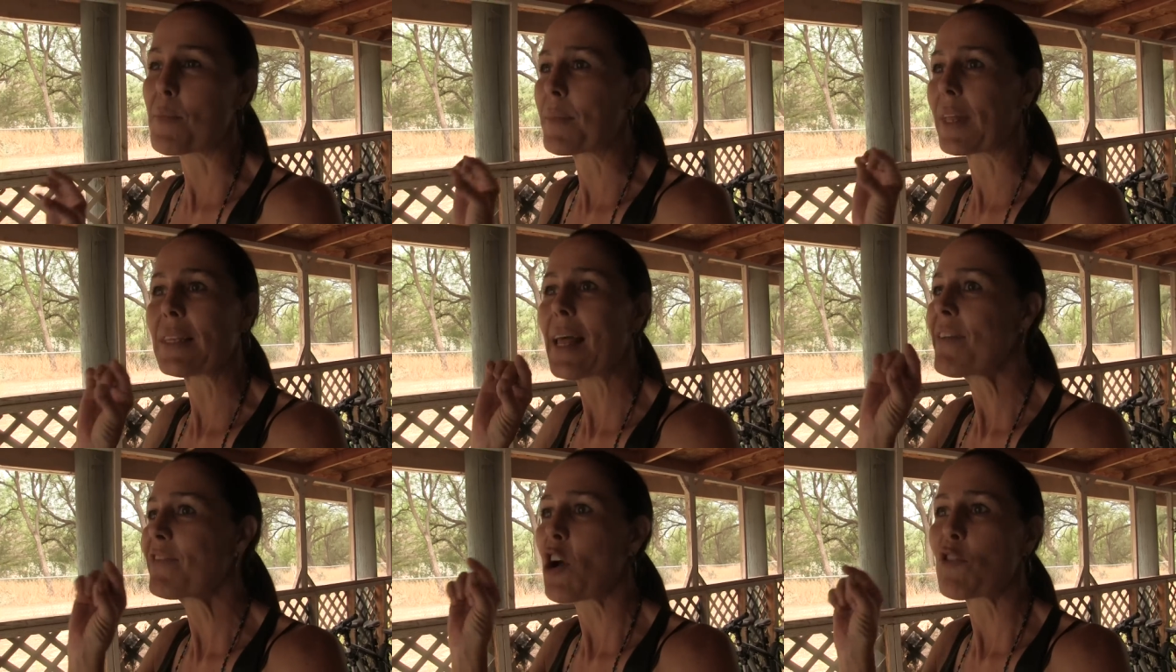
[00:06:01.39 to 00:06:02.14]
from the
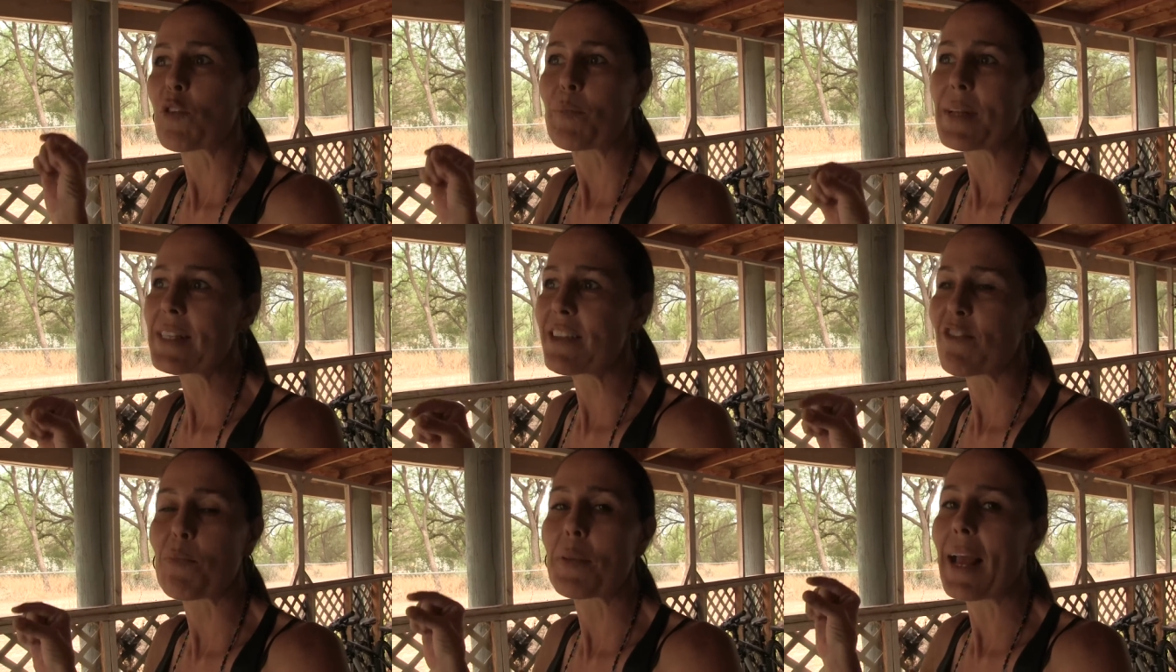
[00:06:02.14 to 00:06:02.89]
leftover bits
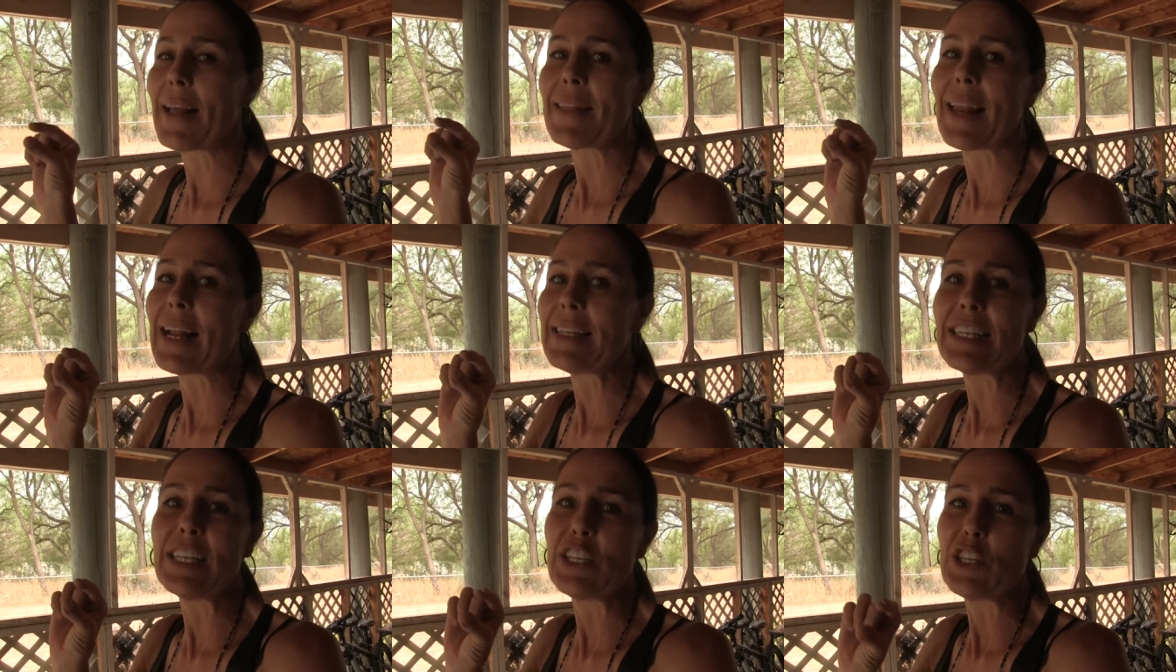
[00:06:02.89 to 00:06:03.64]
of plate that I
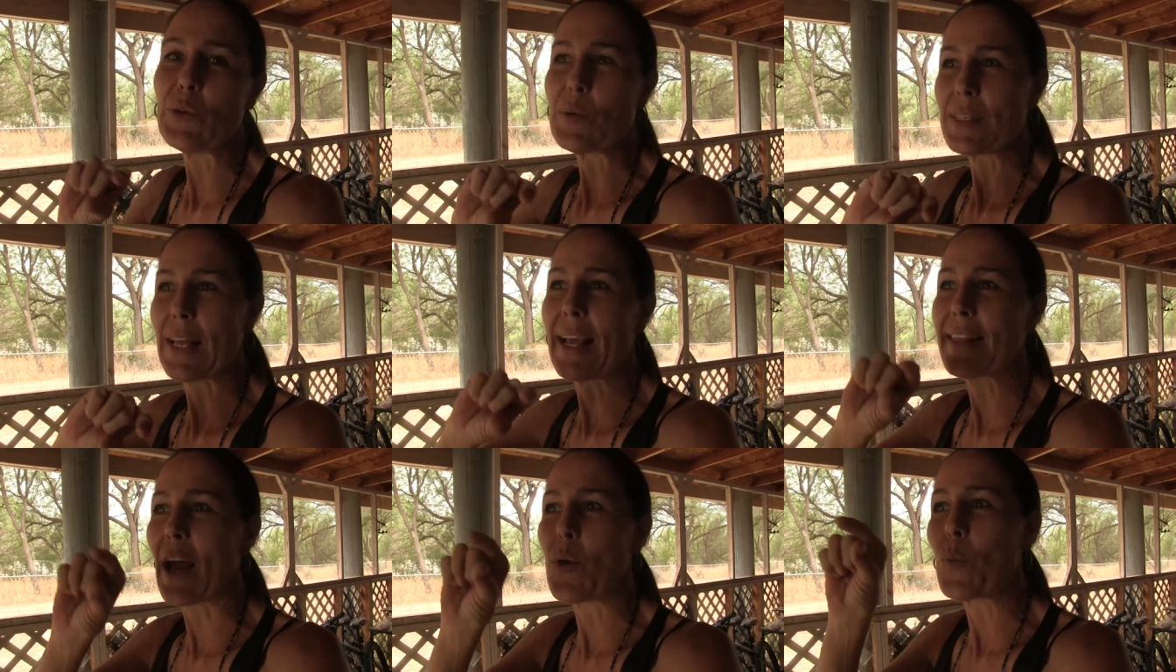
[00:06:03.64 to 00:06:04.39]
didn't use, like
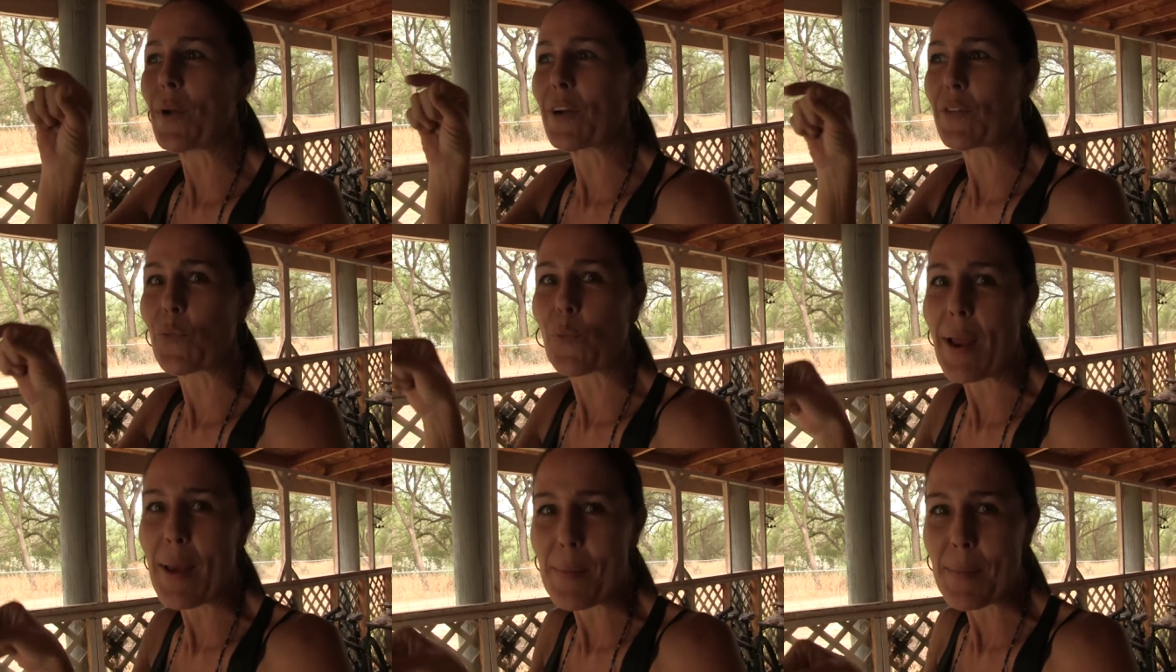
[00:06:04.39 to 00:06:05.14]
that weird
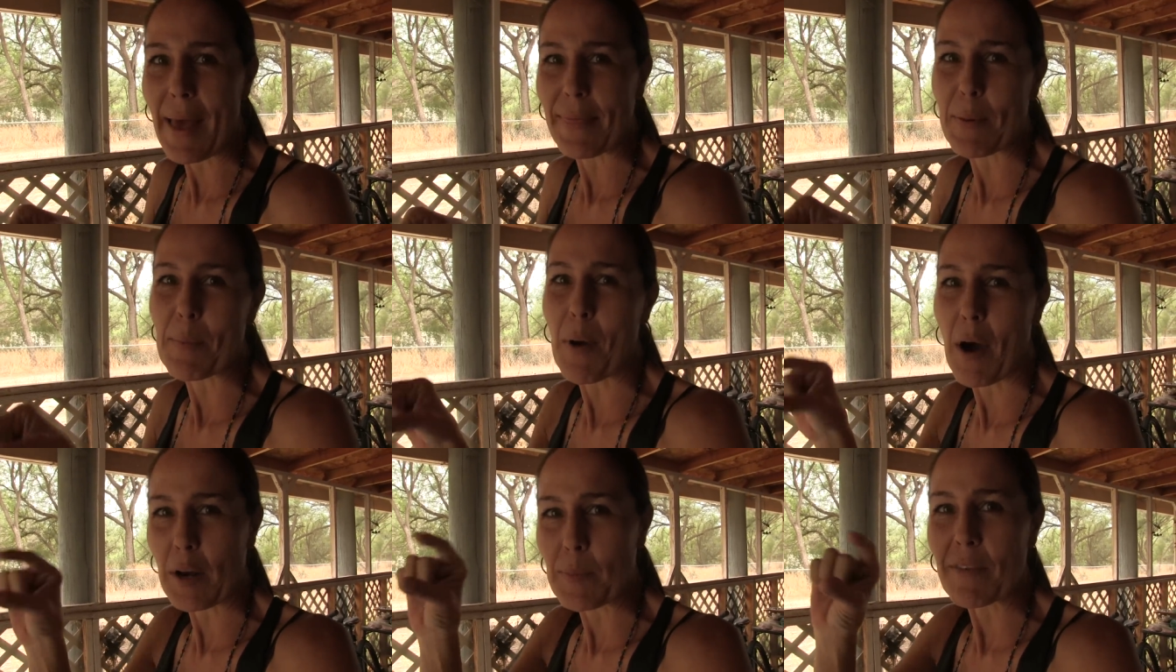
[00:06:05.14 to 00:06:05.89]
rim at the
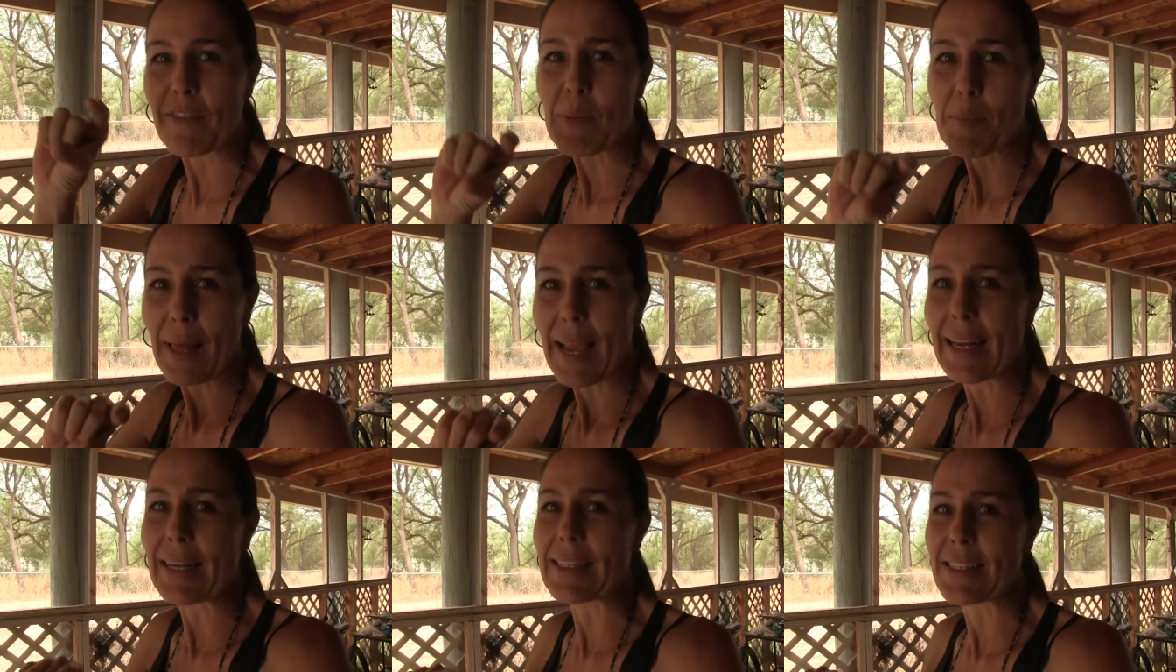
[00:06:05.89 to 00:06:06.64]
bottom of the
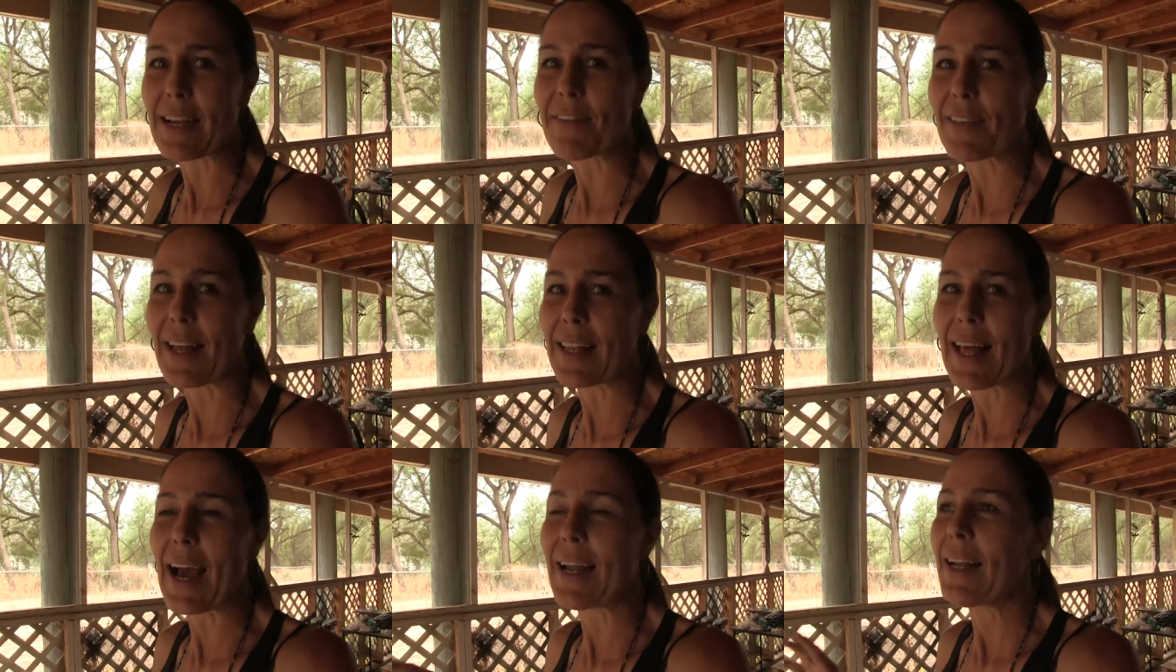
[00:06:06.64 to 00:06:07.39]
plate and stuff like
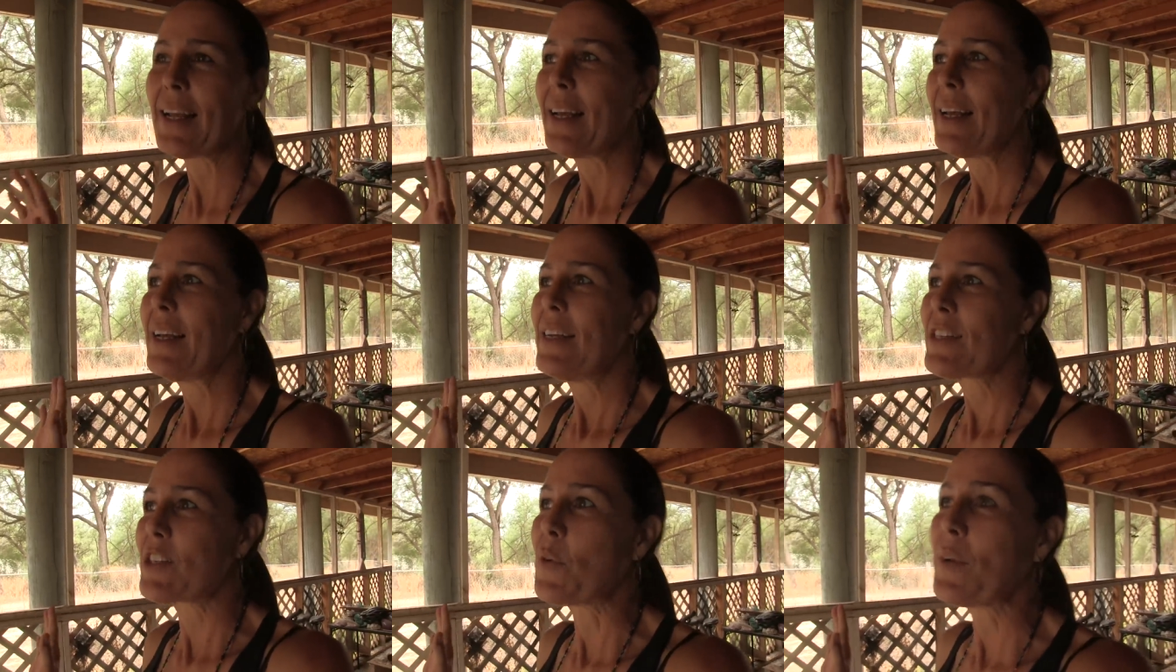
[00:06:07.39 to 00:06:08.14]
that.
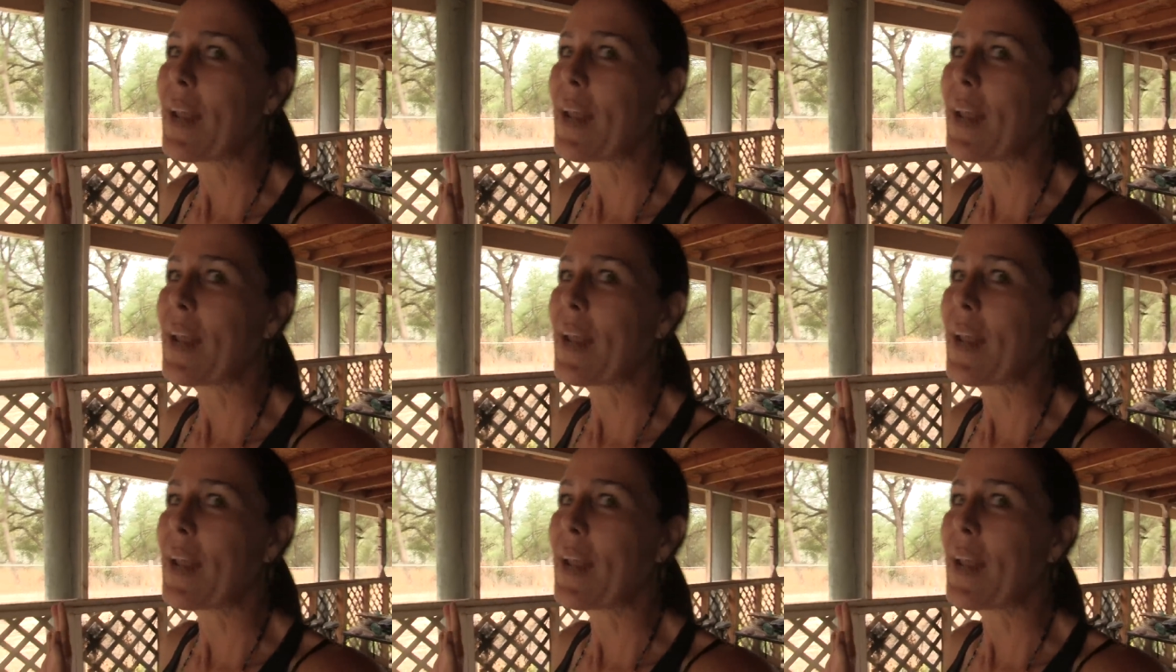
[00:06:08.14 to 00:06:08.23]
So